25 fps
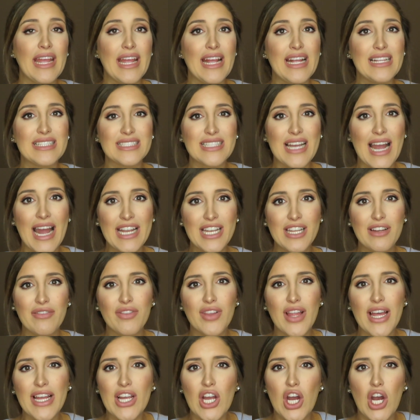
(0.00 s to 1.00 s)
It's kind
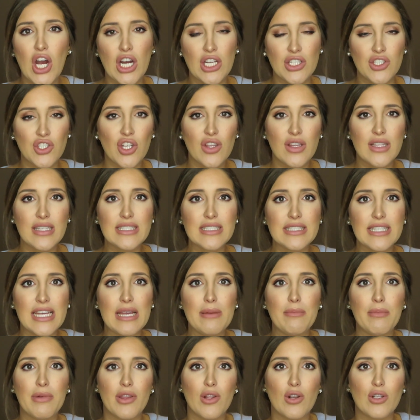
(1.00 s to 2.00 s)
of like under the
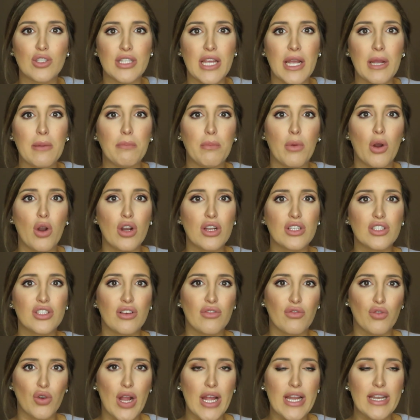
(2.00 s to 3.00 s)
skin, but there's like marks
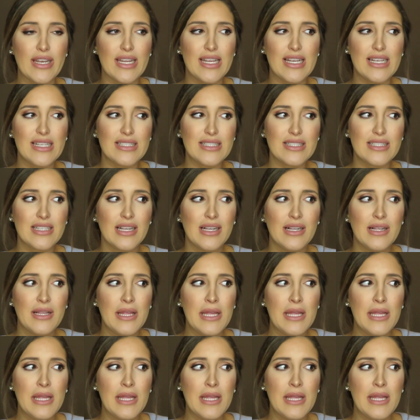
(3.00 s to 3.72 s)
of redness.